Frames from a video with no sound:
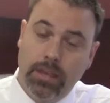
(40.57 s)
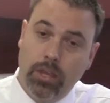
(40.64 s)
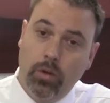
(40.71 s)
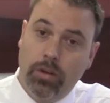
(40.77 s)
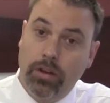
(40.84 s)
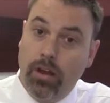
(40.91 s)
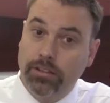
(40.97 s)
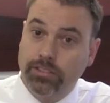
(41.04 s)
You
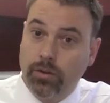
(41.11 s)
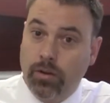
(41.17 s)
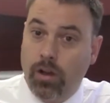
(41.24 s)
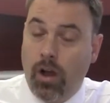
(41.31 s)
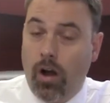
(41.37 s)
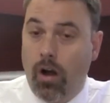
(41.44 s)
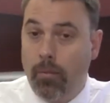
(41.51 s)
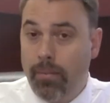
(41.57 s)
can also
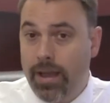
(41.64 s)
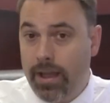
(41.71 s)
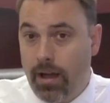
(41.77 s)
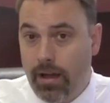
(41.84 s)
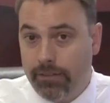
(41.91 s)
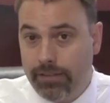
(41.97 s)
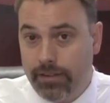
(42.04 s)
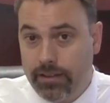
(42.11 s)
call my
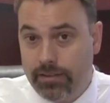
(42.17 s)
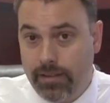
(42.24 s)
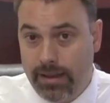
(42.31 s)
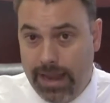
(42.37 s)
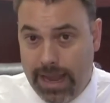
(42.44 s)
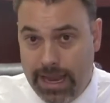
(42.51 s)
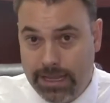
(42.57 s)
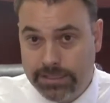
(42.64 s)
office
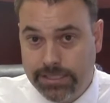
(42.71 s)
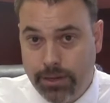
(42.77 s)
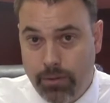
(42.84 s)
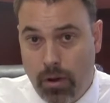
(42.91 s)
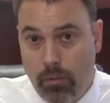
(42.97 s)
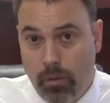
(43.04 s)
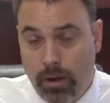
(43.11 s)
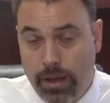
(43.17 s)
at
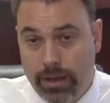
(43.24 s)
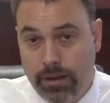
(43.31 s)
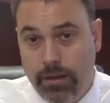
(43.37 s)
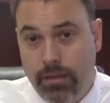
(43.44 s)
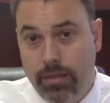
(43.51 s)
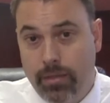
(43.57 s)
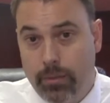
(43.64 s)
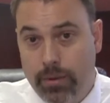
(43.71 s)

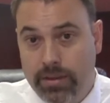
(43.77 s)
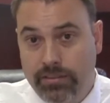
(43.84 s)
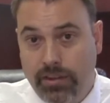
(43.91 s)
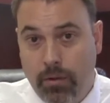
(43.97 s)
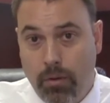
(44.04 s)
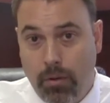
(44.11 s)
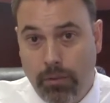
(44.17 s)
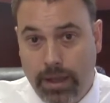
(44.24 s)

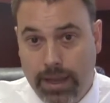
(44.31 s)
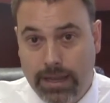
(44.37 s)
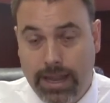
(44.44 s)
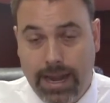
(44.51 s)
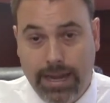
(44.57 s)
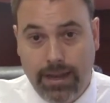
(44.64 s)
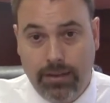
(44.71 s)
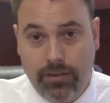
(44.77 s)

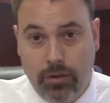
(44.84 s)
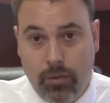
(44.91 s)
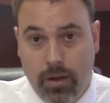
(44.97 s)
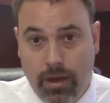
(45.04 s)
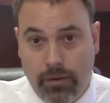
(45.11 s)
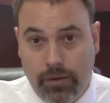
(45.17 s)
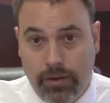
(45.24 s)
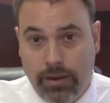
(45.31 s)

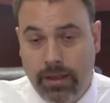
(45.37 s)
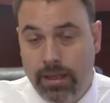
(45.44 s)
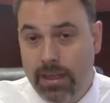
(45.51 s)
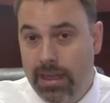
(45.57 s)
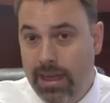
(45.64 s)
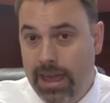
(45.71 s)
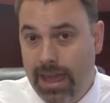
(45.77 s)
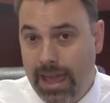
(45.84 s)
801-308-8200,
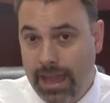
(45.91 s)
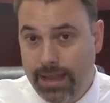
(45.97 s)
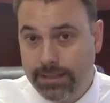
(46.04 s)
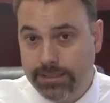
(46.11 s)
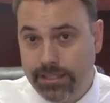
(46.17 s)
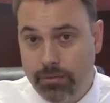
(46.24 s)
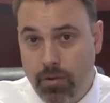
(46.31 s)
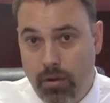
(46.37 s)

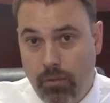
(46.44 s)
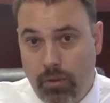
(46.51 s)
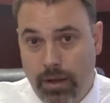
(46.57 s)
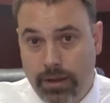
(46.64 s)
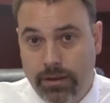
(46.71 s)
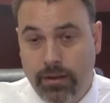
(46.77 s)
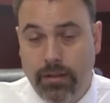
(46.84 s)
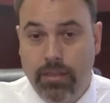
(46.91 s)

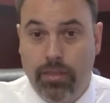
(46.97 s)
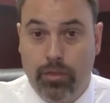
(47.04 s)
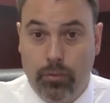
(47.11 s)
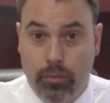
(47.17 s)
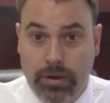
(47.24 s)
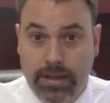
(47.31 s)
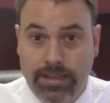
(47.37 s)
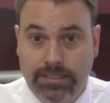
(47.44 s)

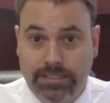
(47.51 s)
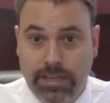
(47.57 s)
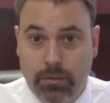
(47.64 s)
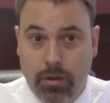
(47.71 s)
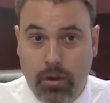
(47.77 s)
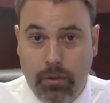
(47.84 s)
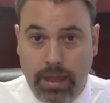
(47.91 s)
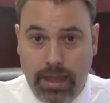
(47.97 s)

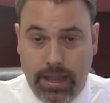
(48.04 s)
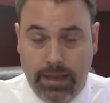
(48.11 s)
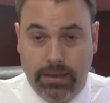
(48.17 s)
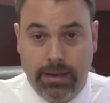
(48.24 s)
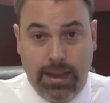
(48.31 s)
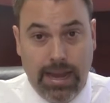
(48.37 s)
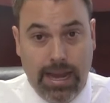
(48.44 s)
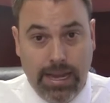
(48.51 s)

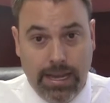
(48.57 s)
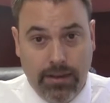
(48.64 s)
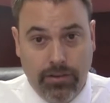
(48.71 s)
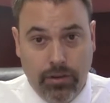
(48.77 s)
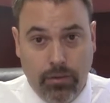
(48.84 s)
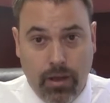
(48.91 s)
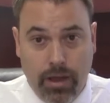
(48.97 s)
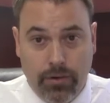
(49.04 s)

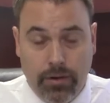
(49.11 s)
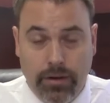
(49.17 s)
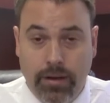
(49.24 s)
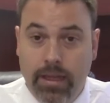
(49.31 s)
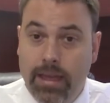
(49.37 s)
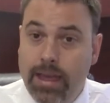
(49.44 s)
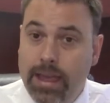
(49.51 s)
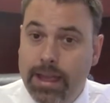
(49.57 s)

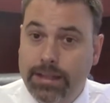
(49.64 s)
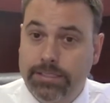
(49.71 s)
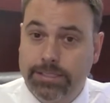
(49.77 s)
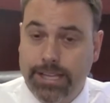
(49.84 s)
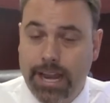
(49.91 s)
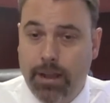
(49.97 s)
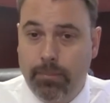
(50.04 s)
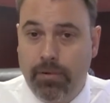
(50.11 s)
801-308-8200, and
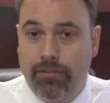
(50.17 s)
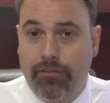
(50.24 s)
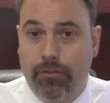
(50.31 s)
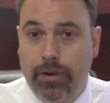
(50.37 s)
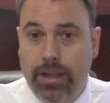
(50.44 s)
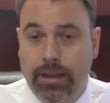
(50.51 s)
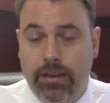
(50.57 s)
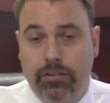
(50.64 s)
set up a
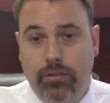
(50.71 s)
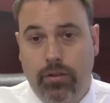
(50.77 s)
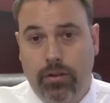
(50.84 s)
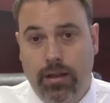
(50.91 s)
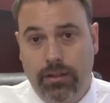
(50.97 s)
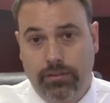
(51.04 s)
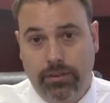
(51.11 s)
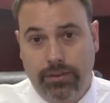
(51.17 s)
free initial
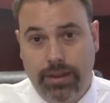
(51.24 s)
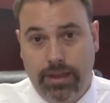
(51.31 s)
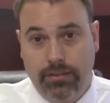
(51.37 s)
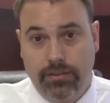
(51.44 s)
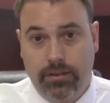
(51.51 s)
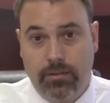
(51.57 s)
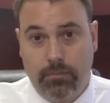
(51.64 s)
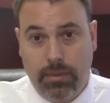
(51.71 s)

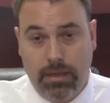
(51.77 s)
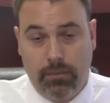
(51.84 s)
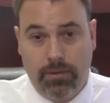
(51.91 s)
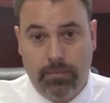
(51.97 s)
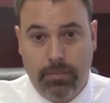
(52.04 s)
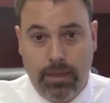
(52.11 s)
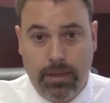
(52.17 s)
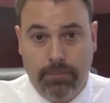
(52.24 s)
consultation to meet
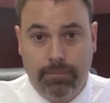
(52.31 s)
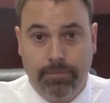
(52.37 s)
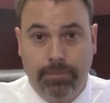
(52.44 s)
with me.